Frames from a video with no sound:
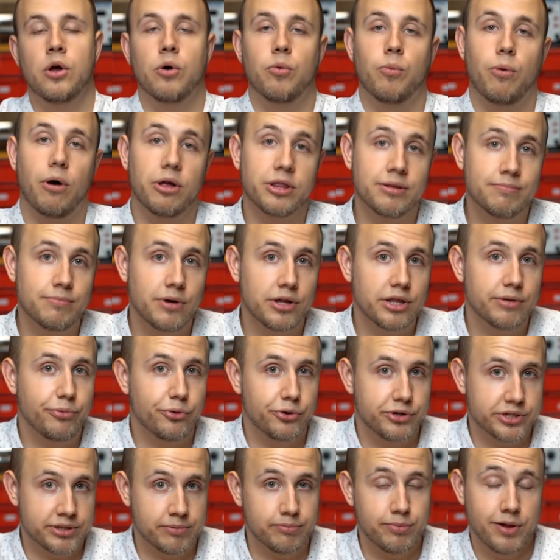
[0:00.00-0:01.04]
While the
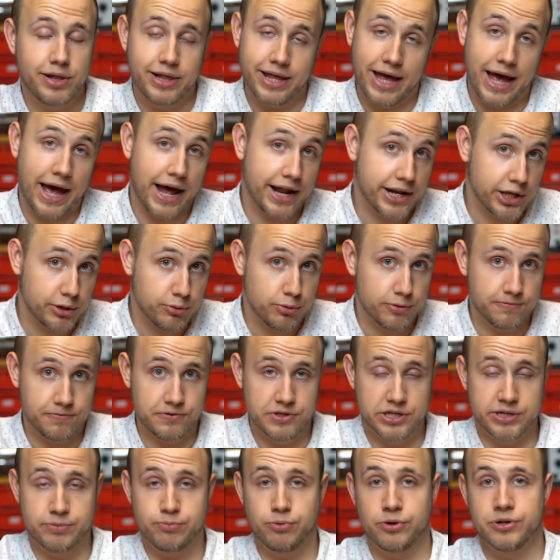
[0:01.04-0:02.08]
motherboard is completely adequate for
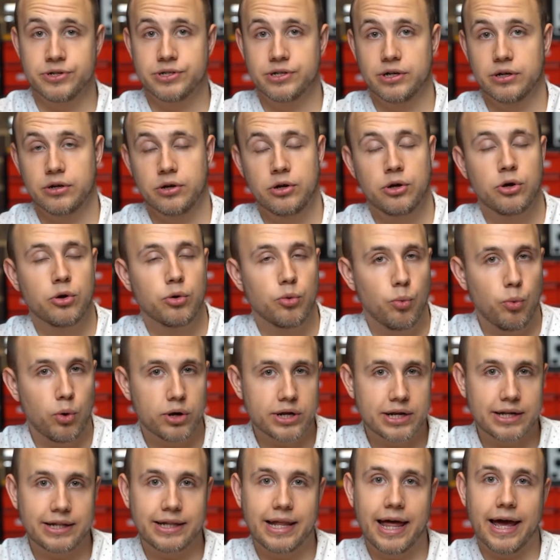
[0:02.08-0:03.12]
this printer,
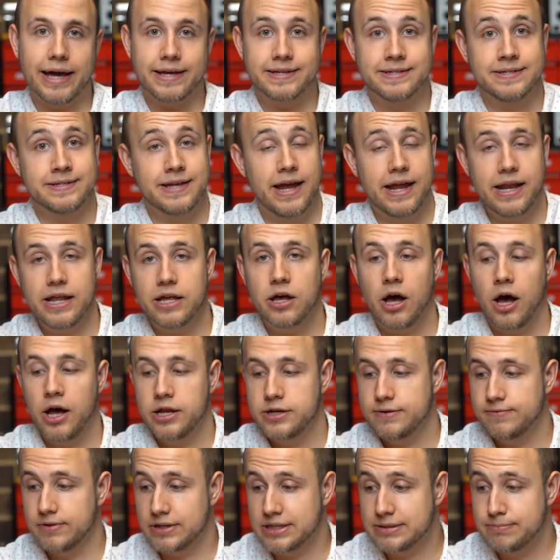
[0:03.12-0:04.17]
what it lacks is any
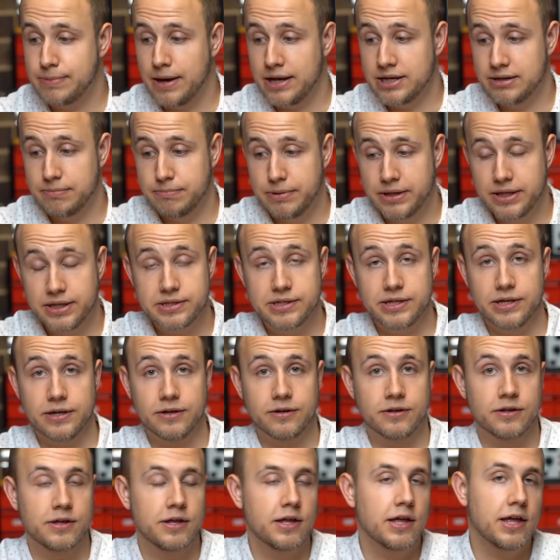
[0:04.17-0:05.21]
kind of expandability.
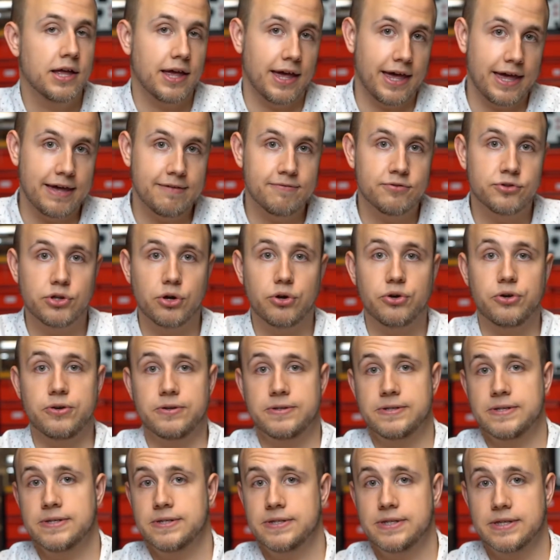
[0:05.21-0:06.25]
Even though it
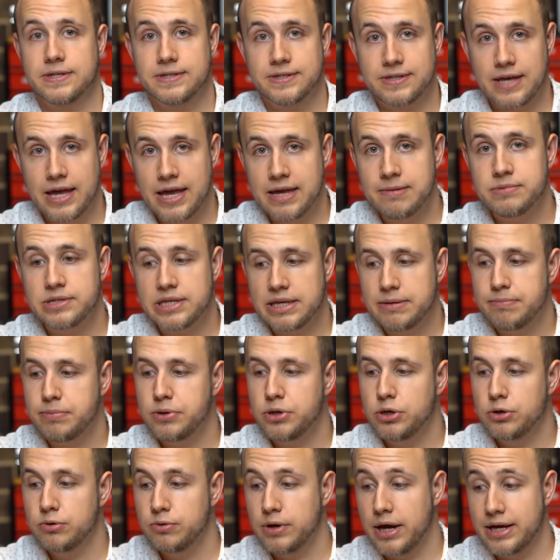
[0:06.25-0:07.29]
uses the same
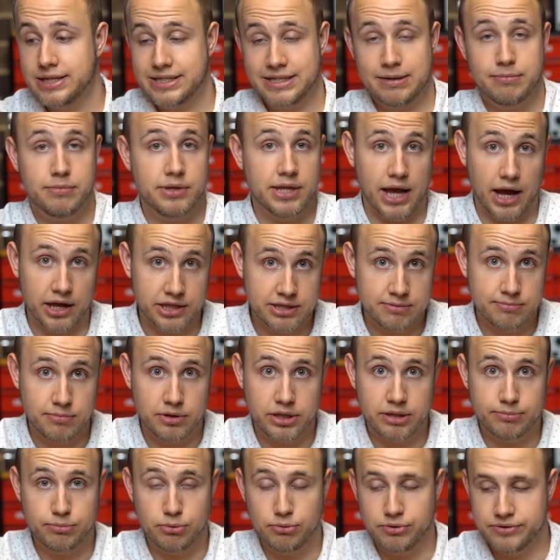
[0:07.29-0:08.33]
CPU as some of the other
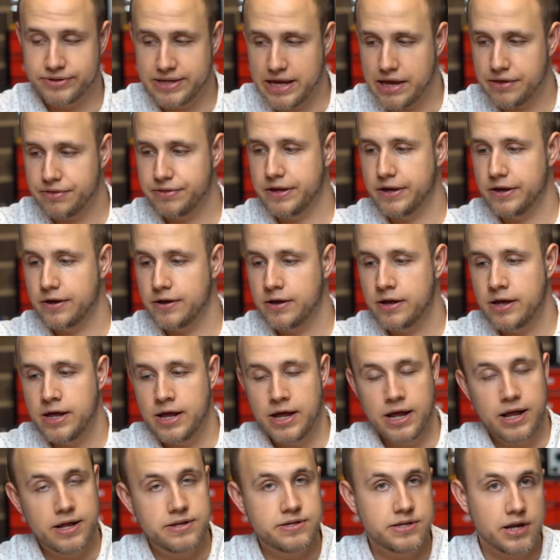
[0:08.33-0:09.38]
motherboards out there,
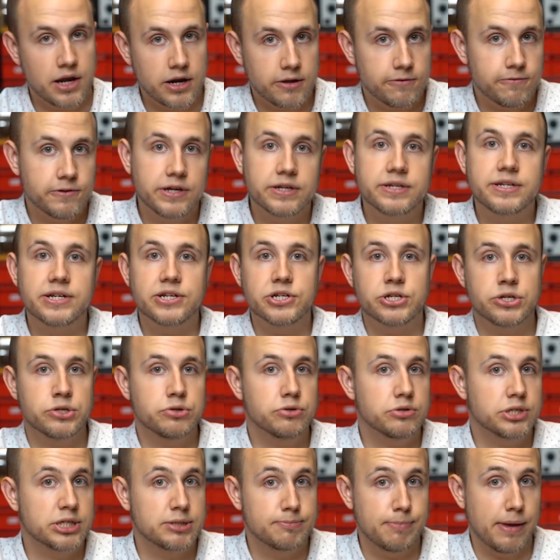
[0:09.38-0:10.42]
none of the
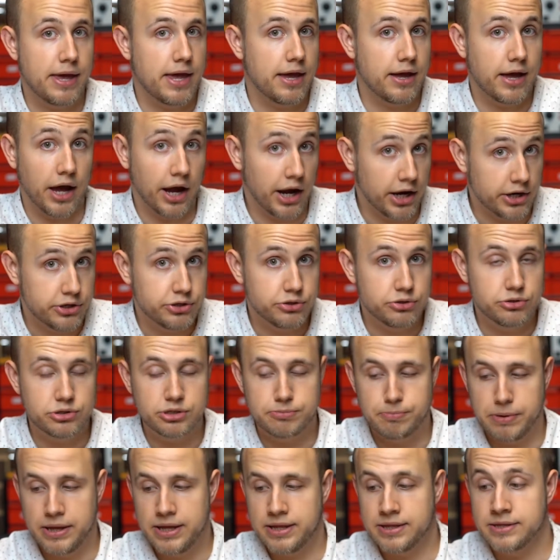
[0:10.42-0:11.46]
additional spare
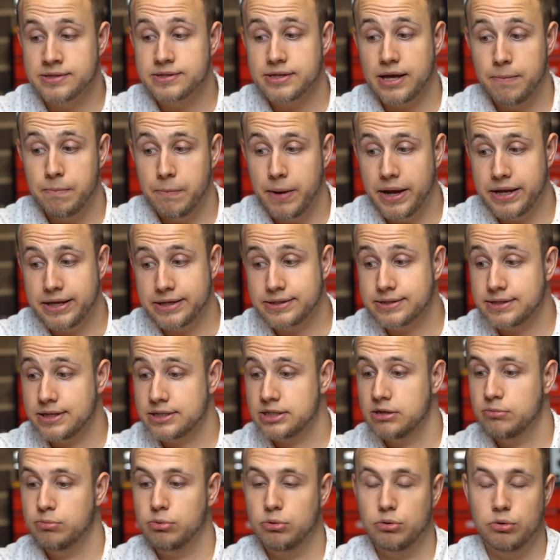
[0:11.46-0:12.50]
unused pins are made
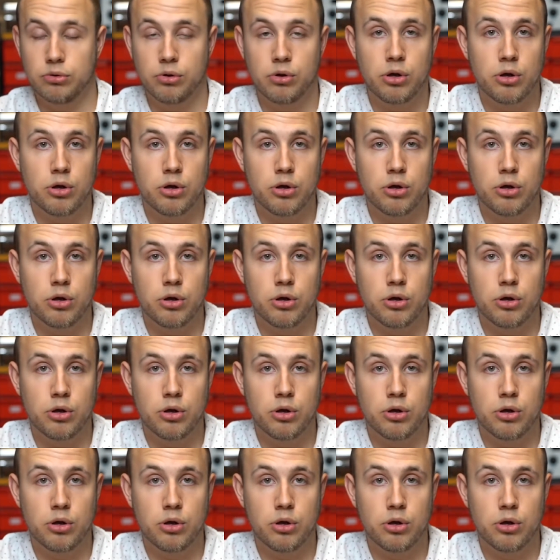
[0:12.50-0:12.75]
accessible,